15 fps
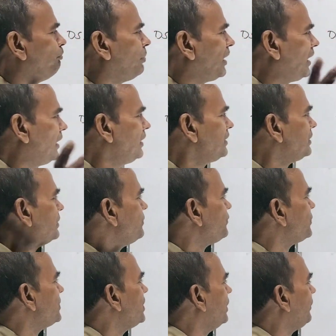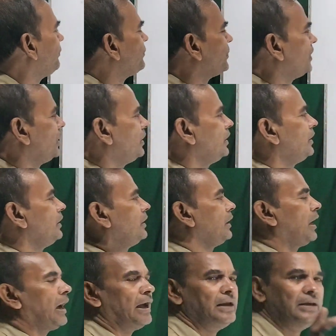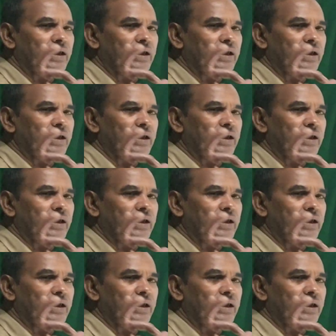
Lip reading: But I